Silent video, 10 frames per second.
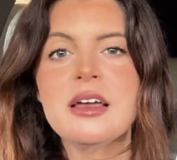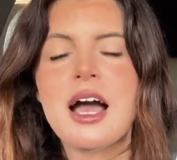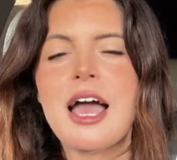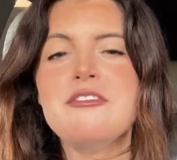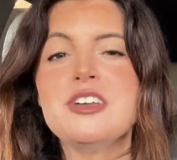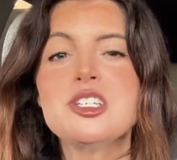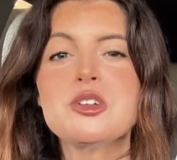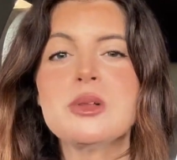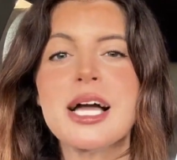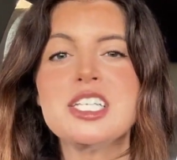I
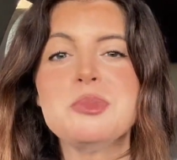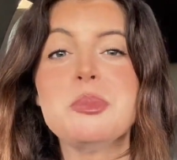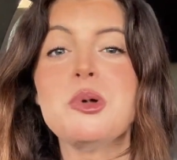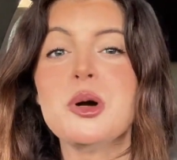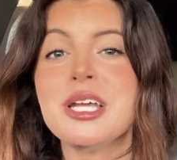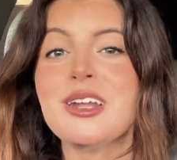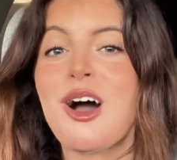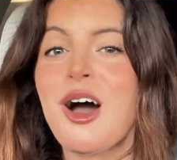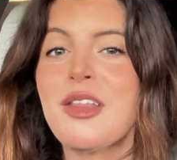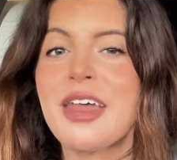visualized me putting
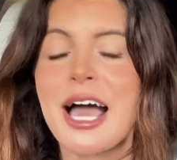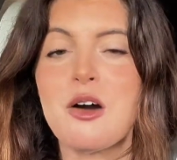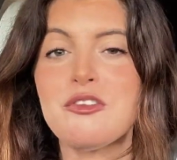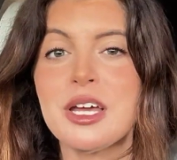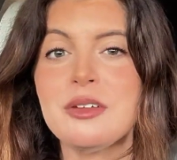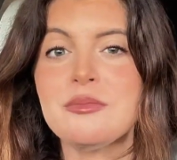on the outfit.